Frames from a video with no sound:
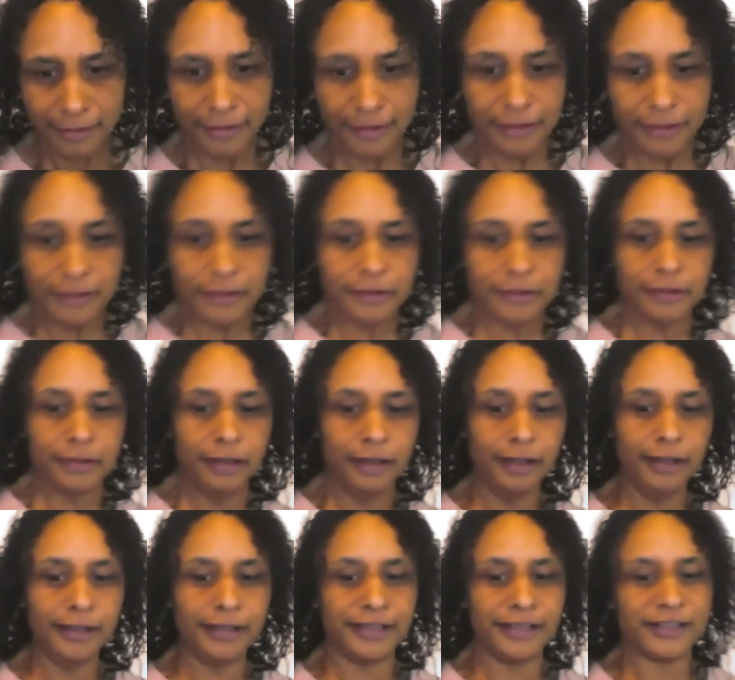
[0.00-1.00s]
Yvonne.
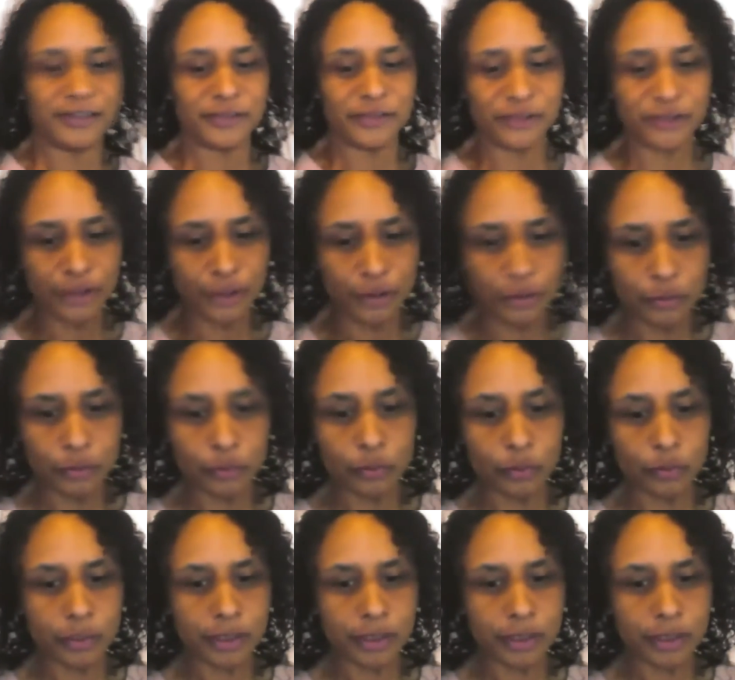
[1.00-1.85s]
So